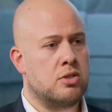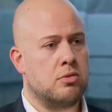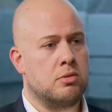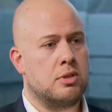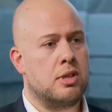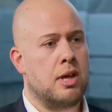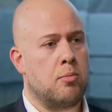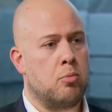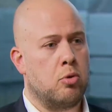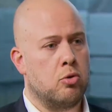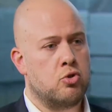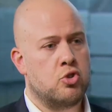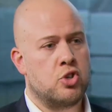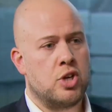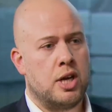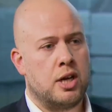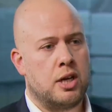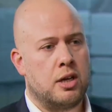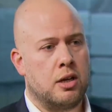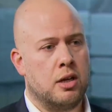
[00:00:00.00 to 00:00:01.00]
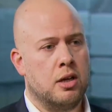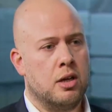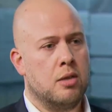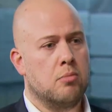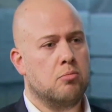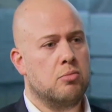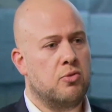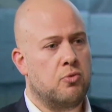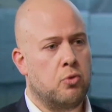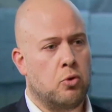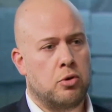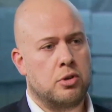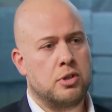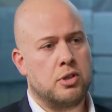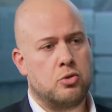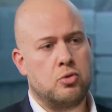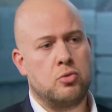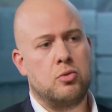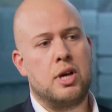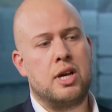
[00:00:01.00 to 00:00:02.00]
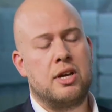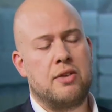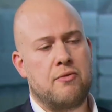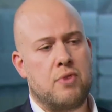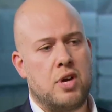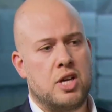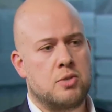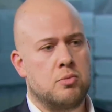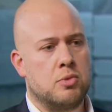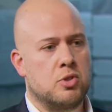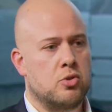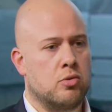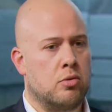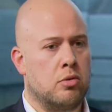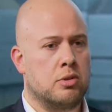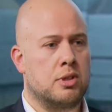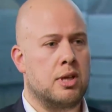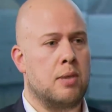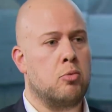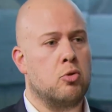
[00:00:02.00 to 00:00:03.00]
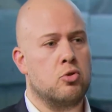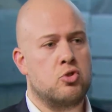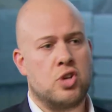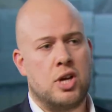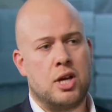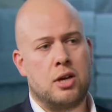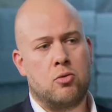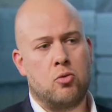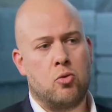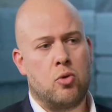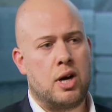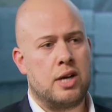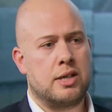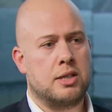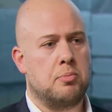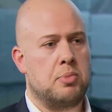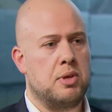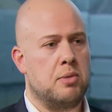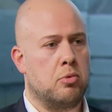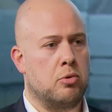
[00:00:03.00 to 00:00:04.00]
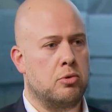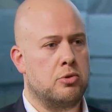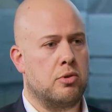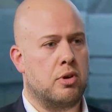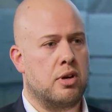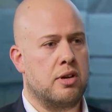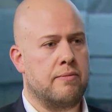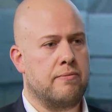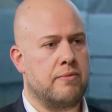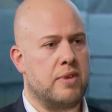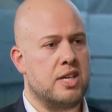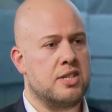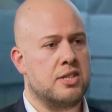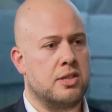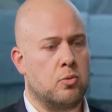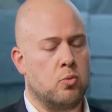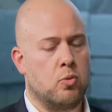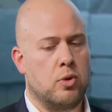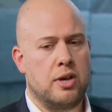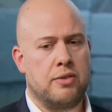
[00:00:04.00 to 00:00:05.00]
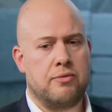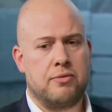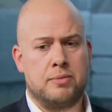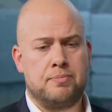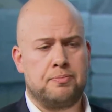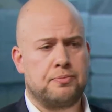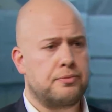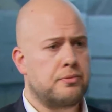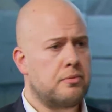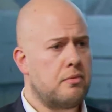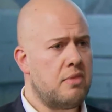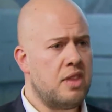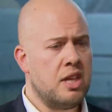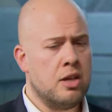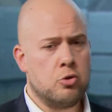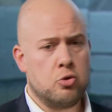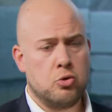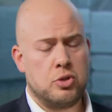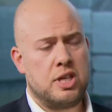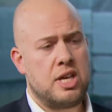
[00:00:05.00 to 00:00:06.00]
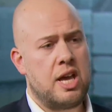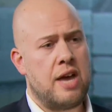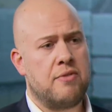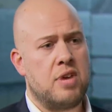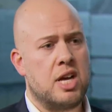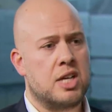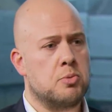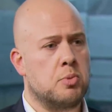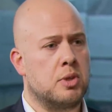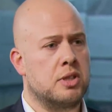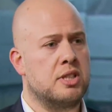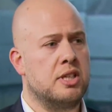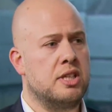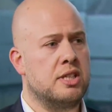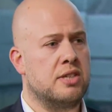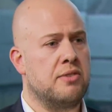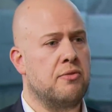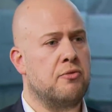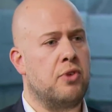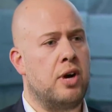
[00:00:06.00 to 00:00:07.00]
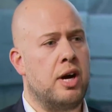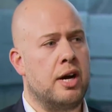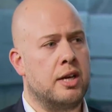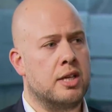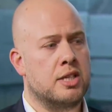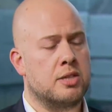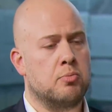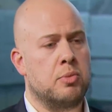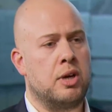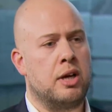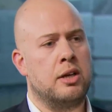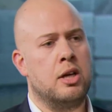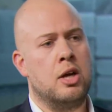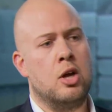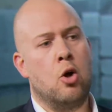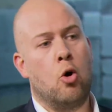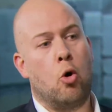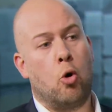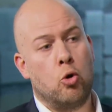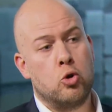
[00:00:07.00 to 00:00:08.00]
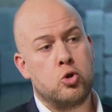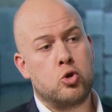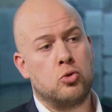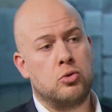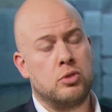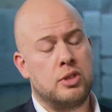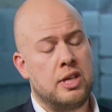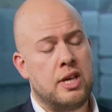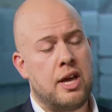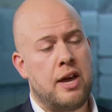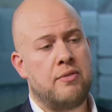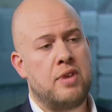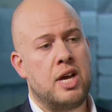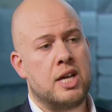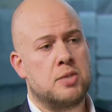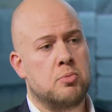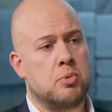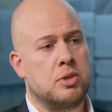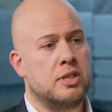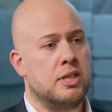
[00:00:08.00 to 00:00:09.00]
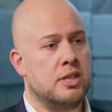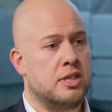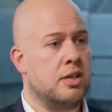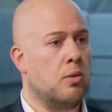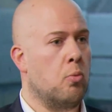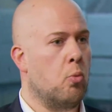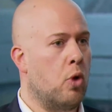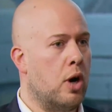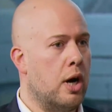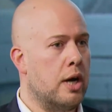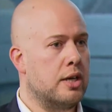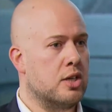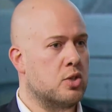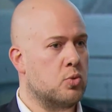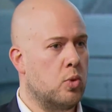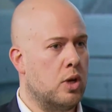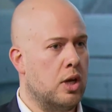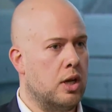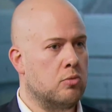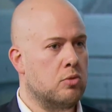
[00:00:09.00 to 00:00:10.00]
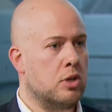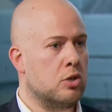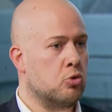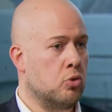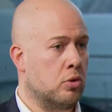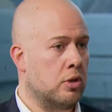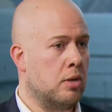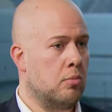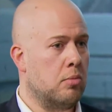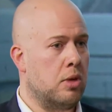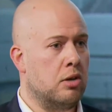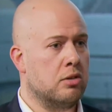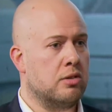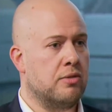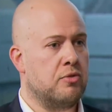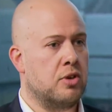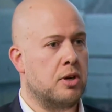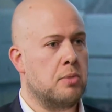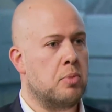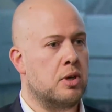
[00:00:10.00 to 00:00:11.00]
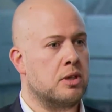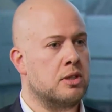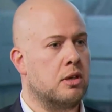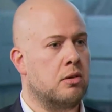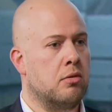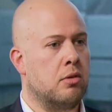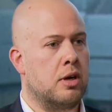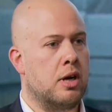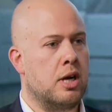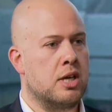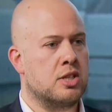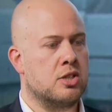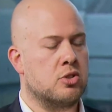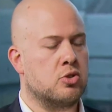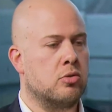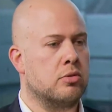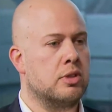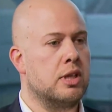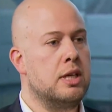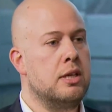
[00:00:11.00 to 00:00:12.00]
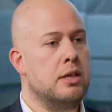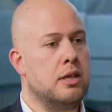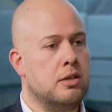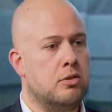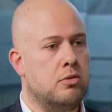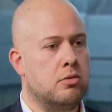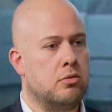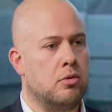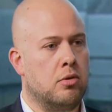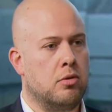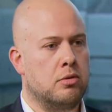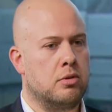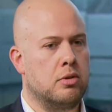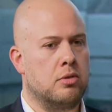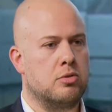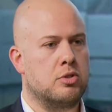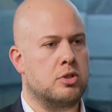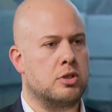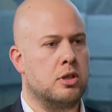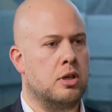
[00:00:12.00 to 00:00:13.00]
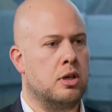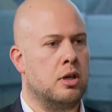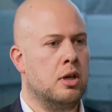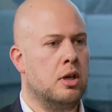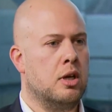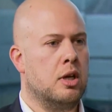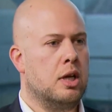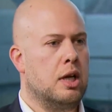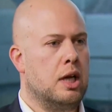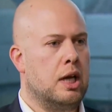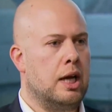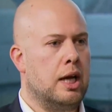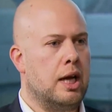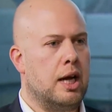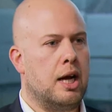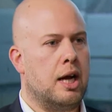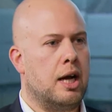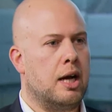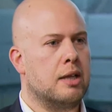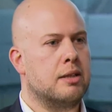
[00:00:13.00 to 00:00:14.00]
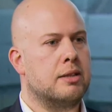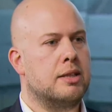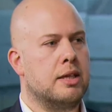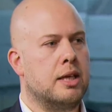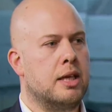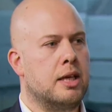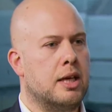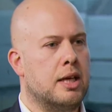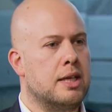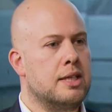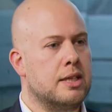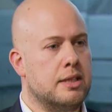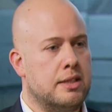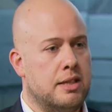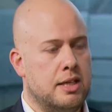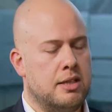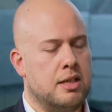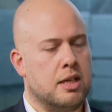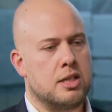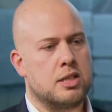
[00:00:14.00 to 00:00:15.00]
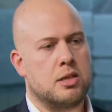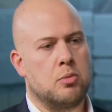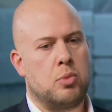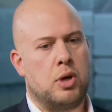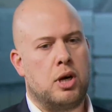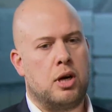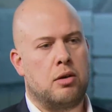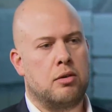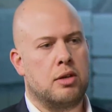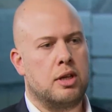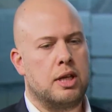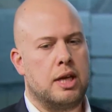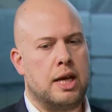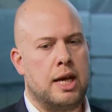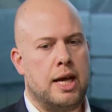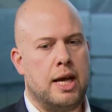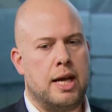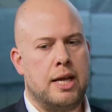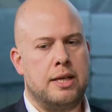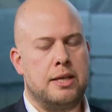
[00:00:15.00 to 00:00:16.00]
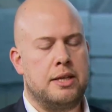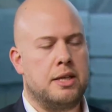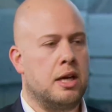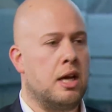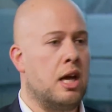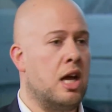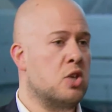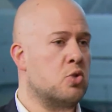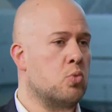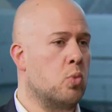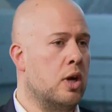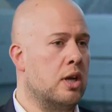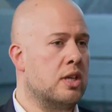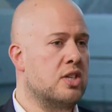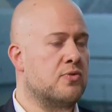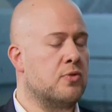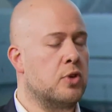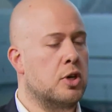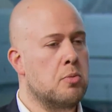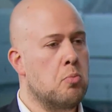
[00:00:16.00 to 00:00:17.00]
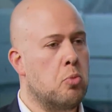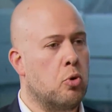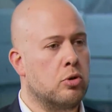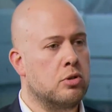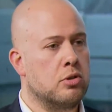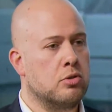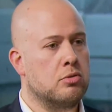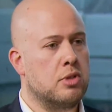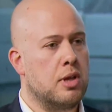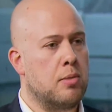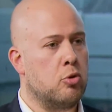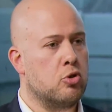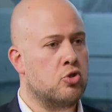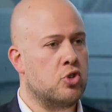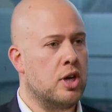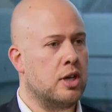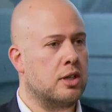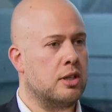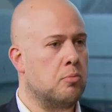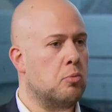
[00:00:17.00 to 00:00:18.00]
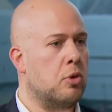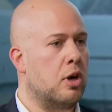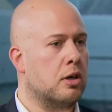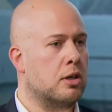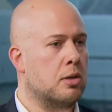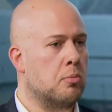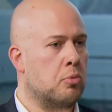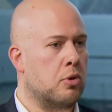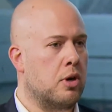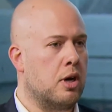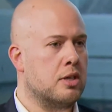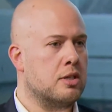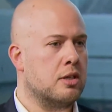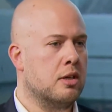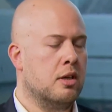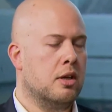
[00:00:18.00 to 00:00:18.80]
to double check before they do an investment. So double check who are the people you are investing with do they have expertise in finance but also do they have expertise in wine as well we are talking about a very particular asset so they need to know those uh, uh, the, the details about it and uh, as well it's very important to double check the market price